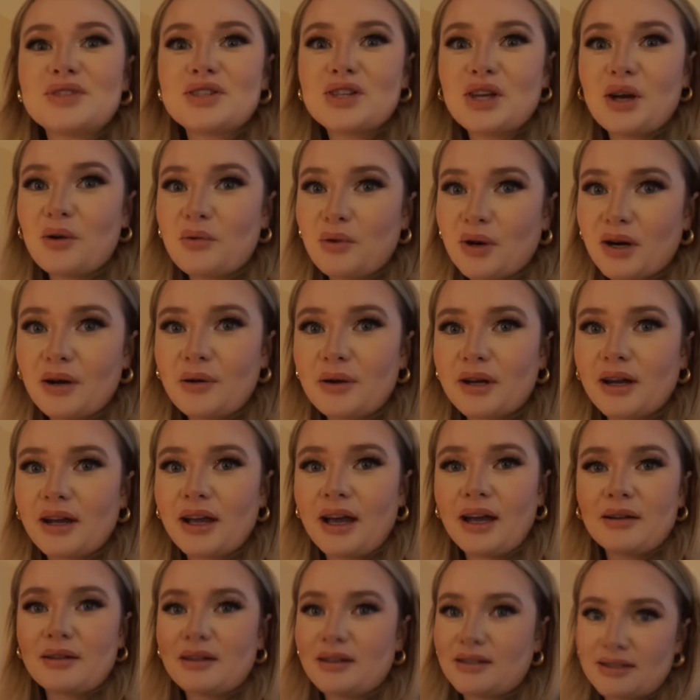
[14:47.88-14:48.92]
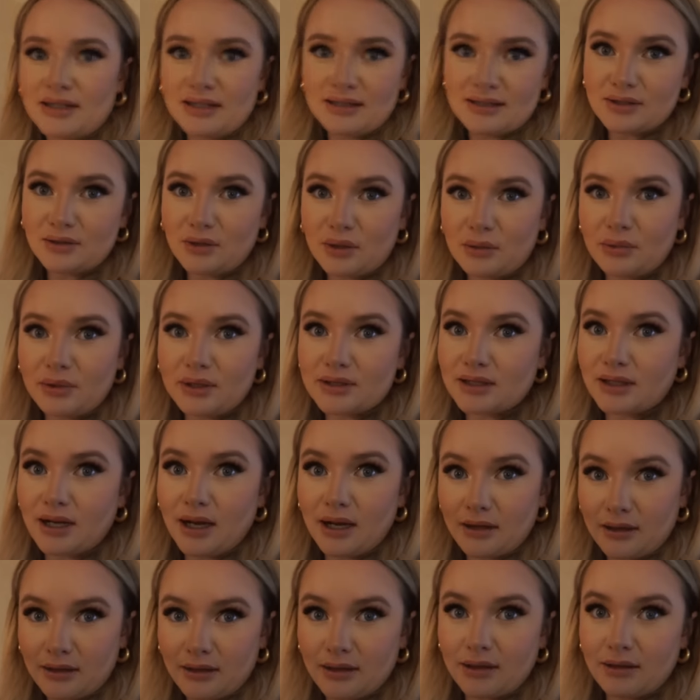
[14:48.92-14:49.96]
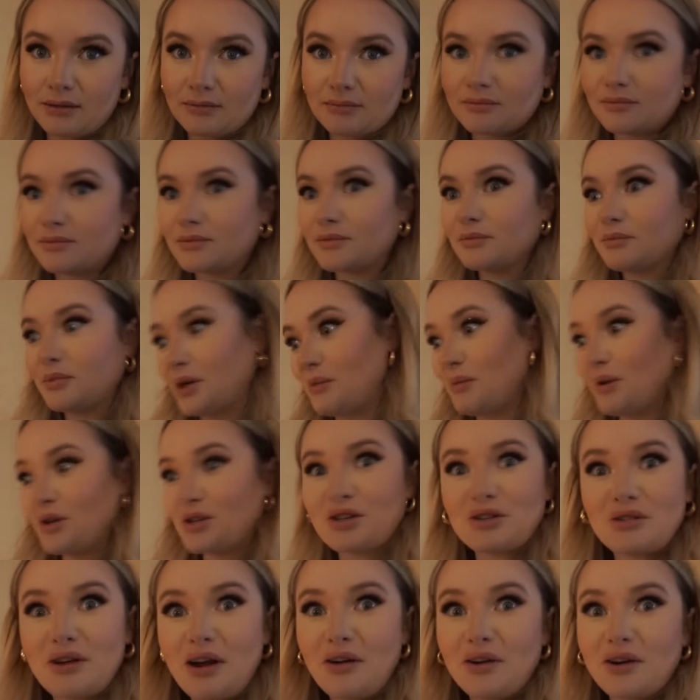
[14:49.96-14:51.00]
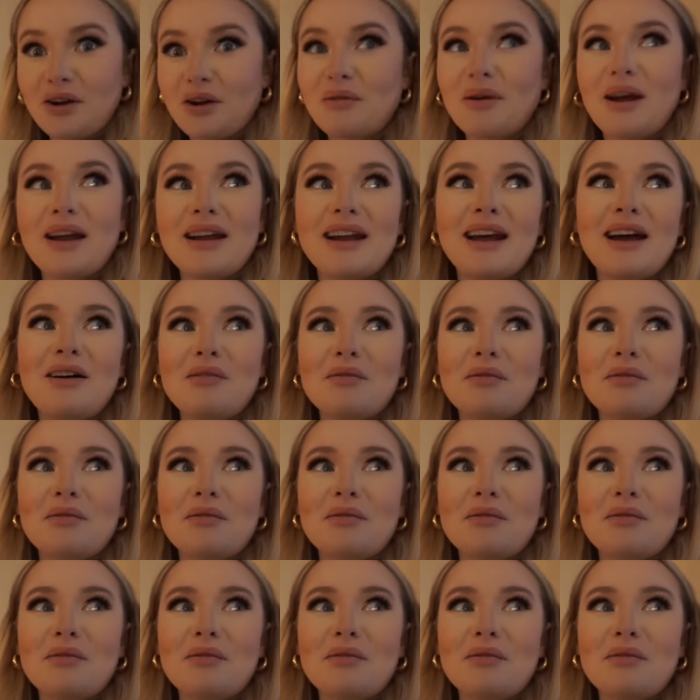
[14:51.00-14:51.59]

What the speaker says: So we're going again because it's the only place that I can eat pretty much around here right now.